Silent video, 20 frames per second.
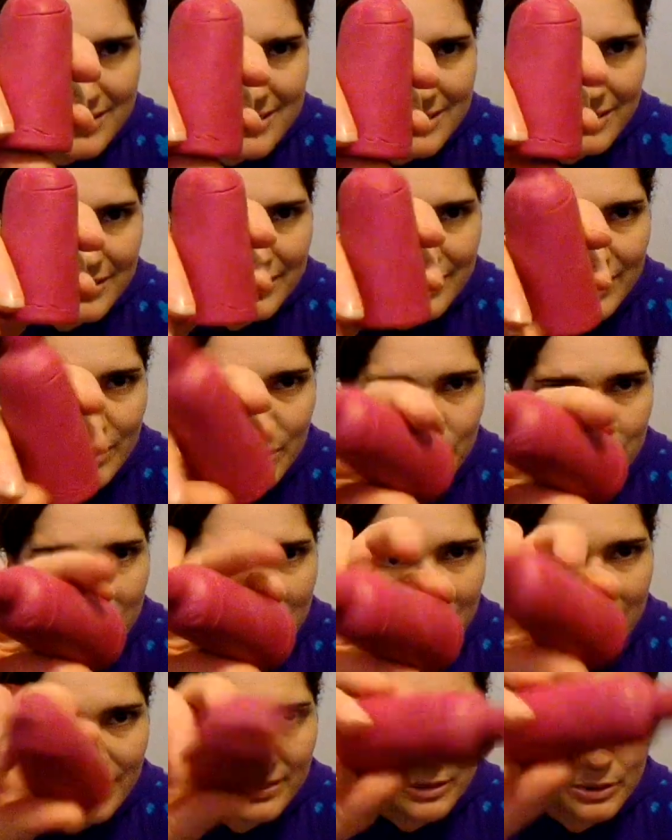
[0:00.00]
So it'll
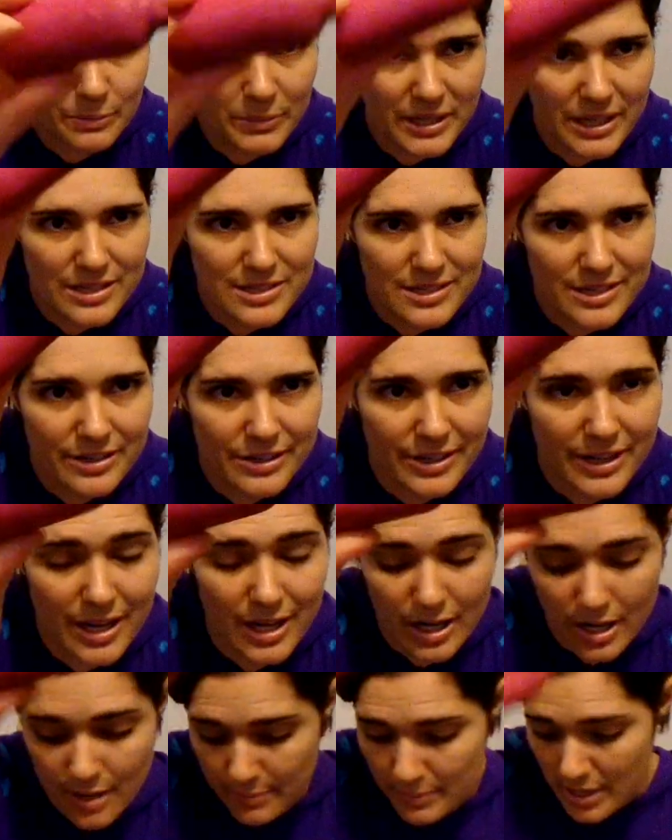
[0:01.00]
be a little bit easier to
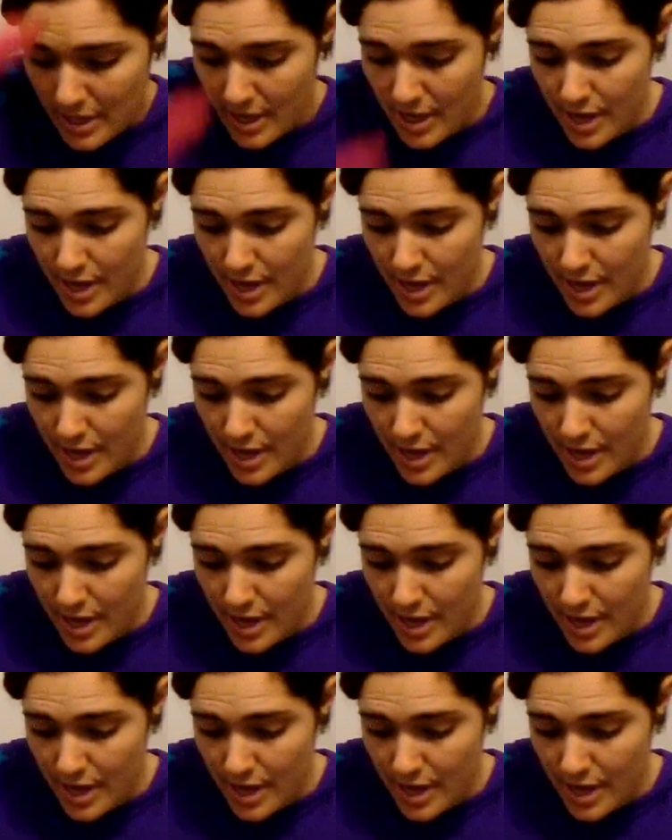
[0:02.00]
cut up.